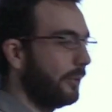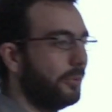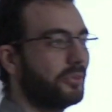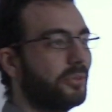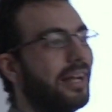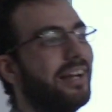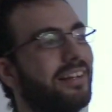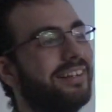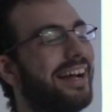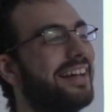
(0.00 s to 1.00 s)
want to
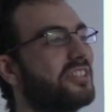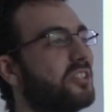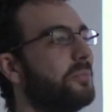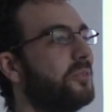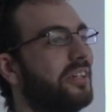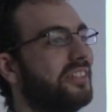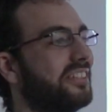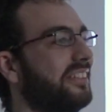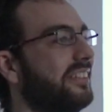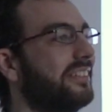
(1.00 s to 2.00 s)
add some
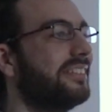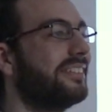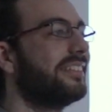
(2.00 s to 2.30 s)
nuance here.